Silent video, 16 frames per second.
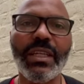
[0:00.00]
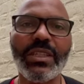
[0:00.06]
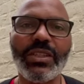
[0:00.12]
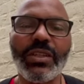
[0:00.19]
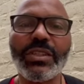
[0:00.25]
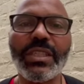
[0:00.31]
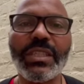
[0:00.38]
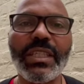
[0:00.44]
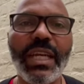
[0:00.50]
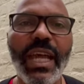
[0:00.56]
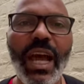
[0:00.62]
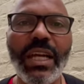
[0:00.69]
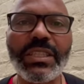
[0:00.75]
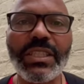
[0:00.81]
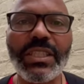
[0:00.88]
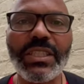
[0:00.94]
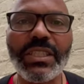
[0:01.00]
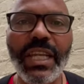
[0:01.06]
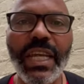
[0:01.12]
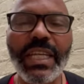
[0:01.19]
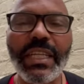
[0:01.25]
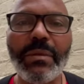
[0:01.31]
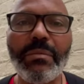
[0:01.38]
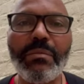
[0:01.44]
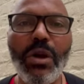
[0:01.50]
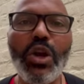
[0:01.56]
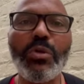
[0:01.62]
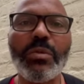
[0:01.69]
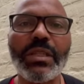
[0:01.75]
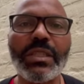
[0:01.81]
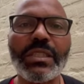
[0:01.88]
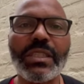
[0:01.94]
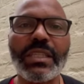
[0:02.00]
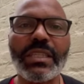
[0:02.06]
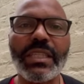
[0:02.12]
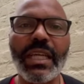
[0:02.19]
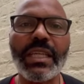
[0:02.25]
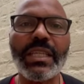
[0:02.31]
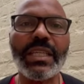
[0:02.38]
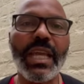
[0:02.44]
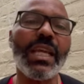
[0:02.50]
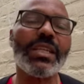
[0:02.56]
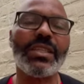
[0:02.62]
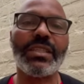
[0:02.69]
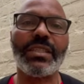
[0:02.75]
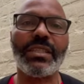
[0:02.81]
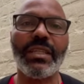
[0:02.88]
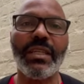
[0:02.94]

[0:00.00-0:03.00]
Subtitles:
So today, I just take a moment to say yes.